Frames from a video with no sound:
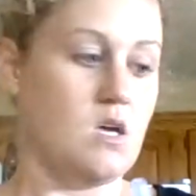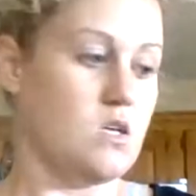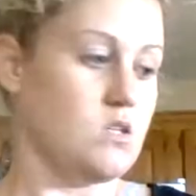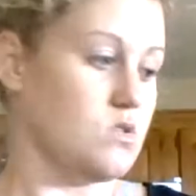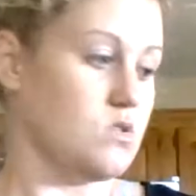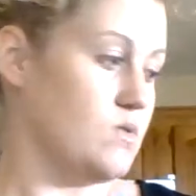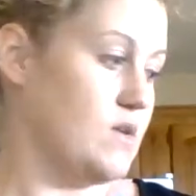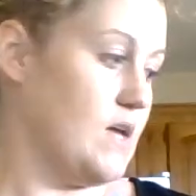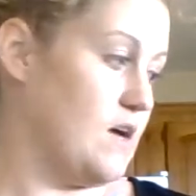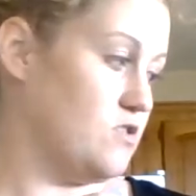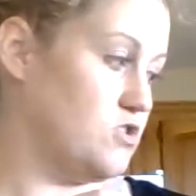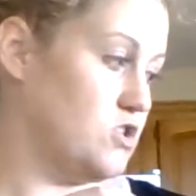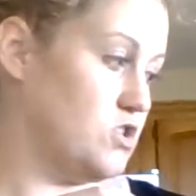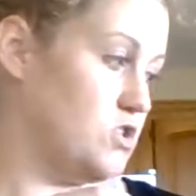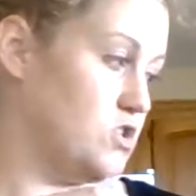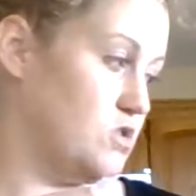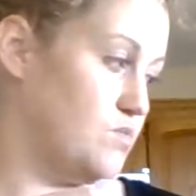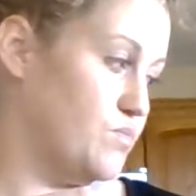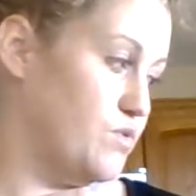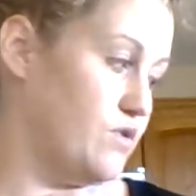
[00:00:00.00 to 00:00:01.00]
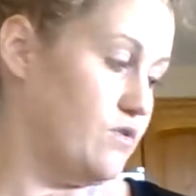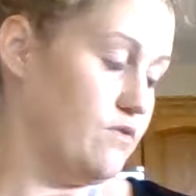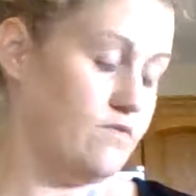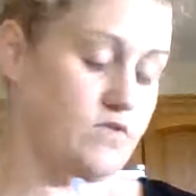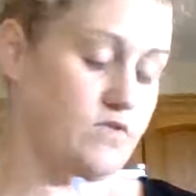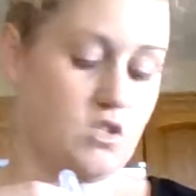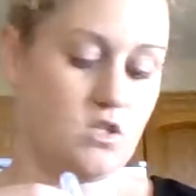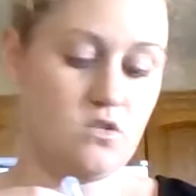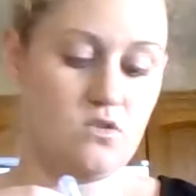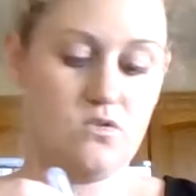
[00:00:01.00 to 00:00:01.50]
So now, just to prove
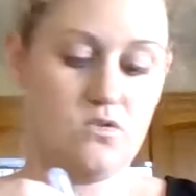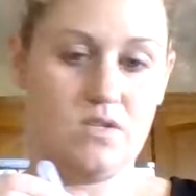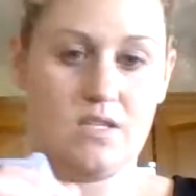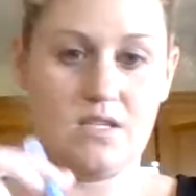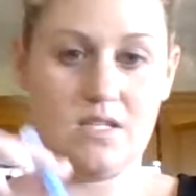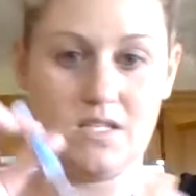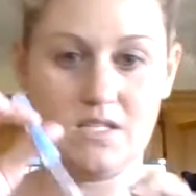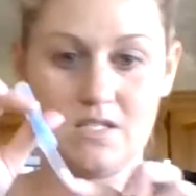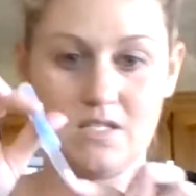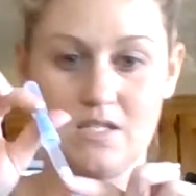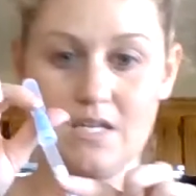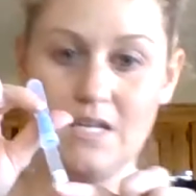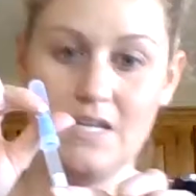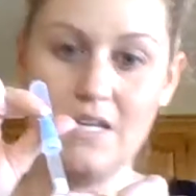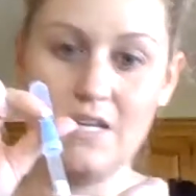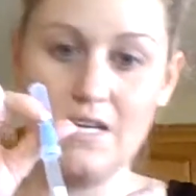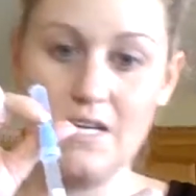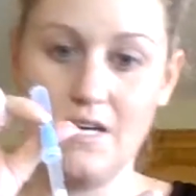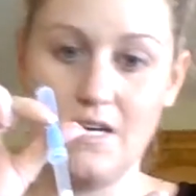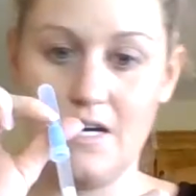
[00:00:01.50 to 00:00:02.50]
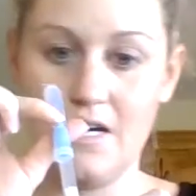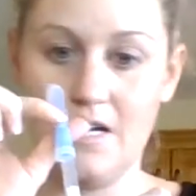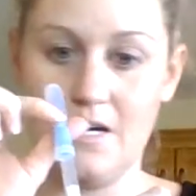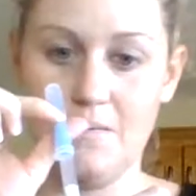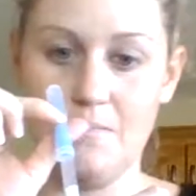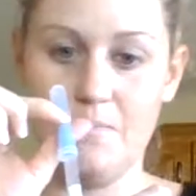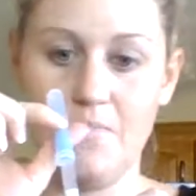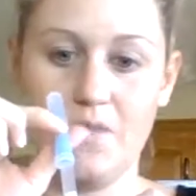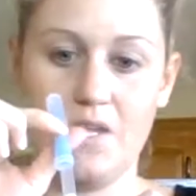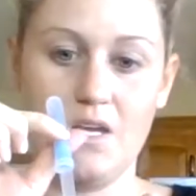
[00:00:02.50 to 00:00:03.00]
to you that this
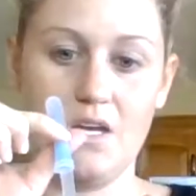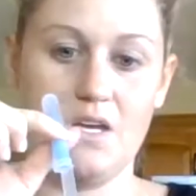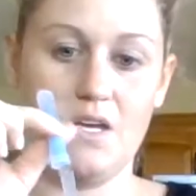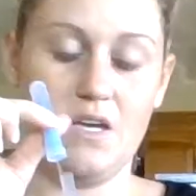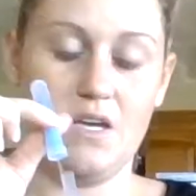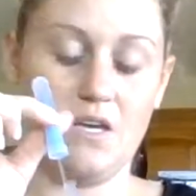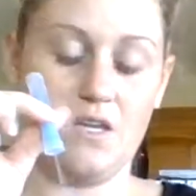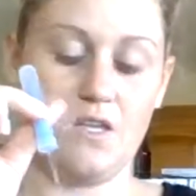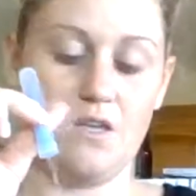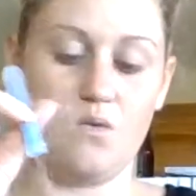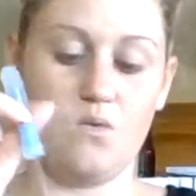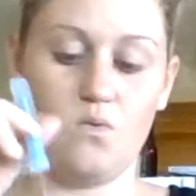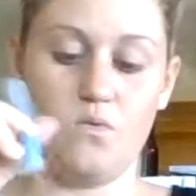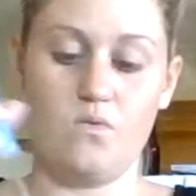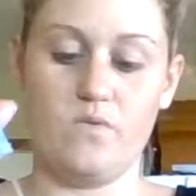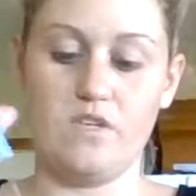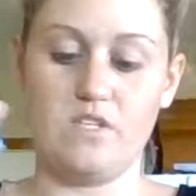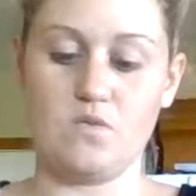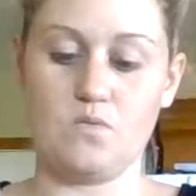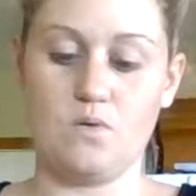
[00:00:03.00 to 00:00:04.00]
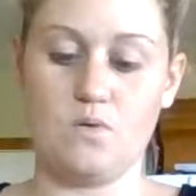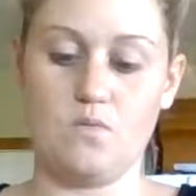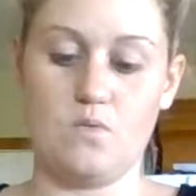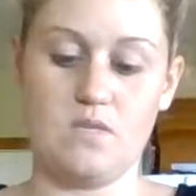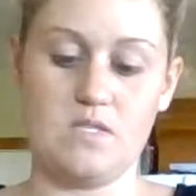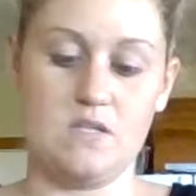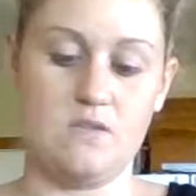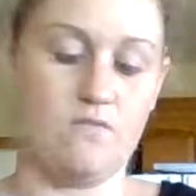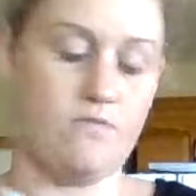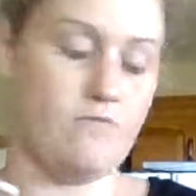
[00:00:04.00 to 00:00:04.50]
one wasn't